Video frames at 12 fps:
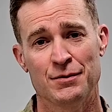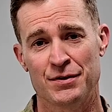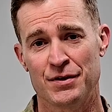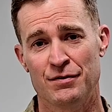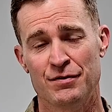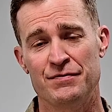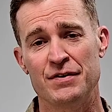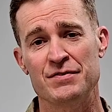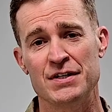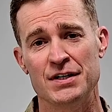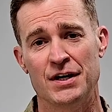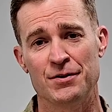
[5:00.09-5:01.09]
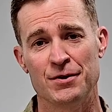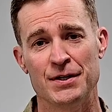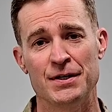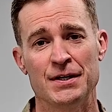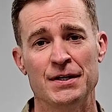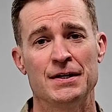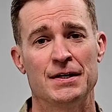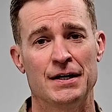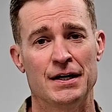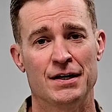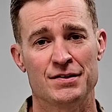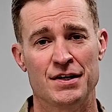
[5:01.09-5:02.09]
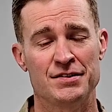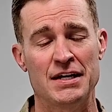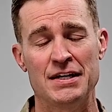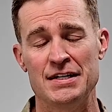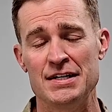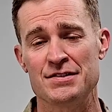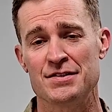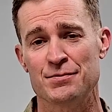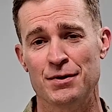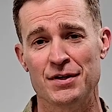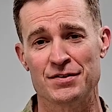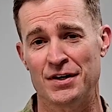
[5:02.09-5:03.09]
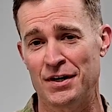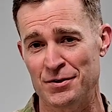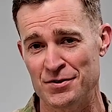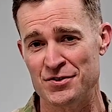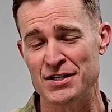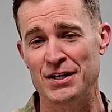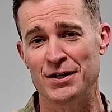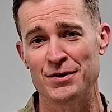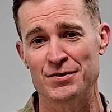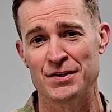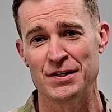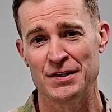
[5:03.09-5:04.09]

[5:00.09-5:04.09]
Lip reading: with over 1,500 attendees, as well as 100 GOs.